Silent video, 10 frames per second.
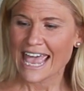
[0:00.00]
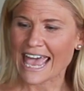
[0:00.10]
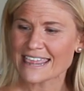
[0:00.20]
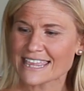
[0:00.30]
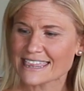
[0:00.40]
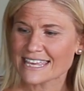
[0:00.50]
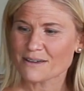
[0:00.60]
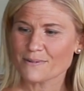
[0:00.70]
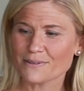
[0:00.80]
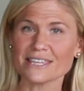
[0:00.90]
And then think
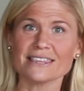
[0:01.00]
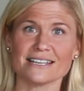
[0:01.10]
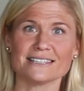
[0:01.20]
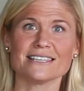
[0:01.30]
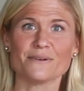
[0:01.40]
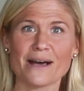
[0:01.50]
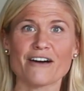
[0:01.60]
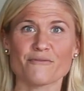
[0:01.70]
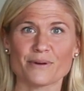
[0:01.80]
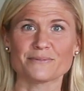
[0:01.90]
about the things that you
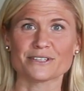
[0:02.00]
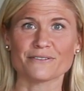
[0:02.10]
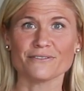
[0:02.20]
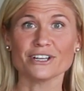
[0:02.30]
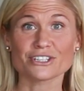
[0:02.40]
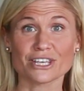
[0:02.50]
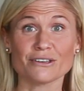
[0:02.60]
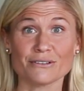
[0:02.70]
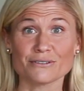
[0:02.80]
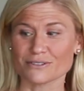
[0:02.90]
have prepped in the fridge that
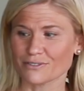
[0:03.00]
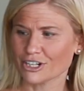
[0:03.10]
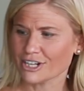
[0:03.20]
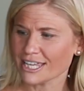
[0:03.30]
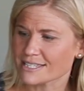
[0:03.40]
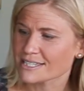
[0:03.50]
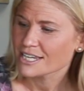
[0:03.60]
you used for your kids.